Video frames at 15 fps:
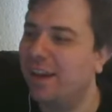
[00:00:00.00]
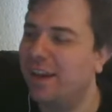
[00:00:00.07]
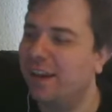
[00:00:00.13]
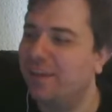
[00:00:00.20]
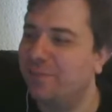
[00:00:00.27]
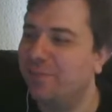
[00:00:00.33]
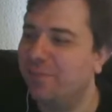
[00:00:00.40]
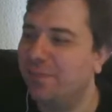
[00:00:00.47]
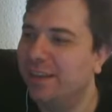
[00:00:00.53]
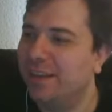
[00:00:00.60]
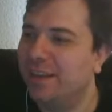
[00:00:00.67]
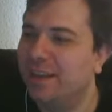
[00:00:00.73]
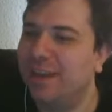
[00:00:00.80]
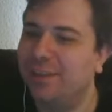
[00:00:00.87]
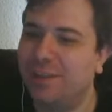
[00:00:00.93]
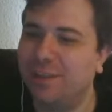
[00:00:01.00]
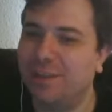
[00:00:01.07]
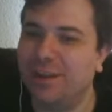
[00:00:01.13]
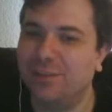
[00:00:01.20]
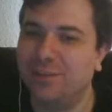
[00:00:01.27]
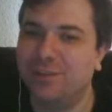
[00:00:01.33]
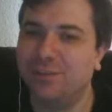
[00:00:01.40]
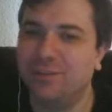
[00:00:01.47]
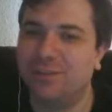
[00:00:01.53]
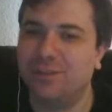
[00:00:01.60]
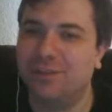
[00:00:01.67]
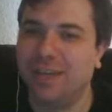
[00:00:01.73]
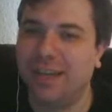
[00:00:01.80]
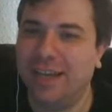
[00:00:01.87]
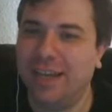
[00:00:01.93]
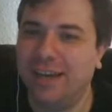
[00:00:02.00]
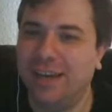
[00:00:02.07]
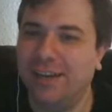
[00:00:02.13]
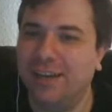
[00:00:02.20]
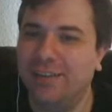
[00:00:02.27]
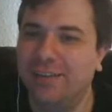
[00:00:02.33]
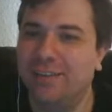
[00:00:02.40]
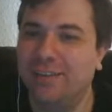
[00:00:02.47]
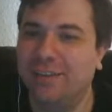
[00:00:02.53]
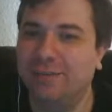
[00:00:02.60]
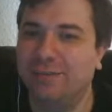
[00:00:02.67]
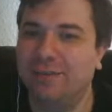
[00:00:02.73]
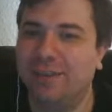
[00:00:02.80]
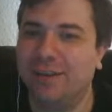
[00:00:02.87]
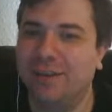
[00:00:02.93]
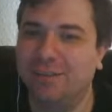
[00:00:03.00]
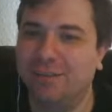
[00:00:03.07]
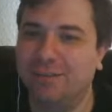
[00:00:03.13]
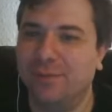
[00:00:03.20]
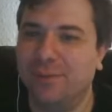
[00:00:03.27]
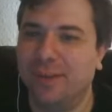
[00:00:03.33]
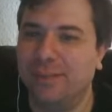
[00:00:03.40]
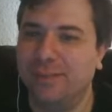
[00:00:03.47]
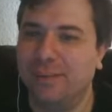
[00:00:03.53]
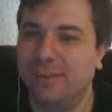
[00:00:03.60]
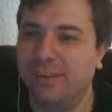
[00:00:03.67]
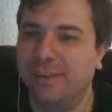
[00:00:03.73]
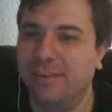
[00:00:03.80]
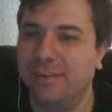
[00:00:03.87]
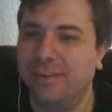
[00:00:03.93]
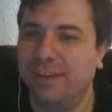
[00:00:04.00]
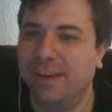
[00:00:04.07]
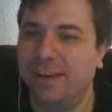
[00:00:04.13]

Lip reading: did. I think that's cool to see, and I'd like to see different kinds of fanatics,